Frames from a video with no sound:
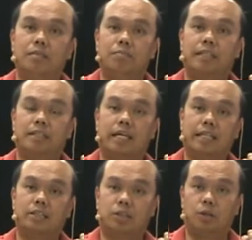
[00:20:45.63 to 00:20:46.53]
because I
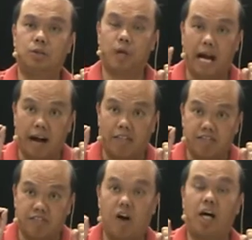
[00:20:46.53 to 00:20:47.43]
can show you how
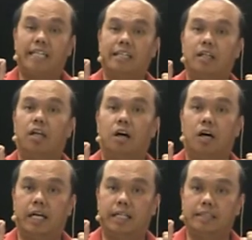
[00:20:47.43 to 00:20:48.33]
fine a
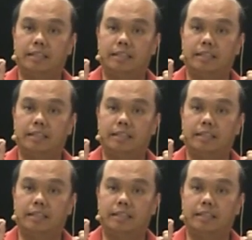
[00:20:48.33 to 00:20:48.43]
line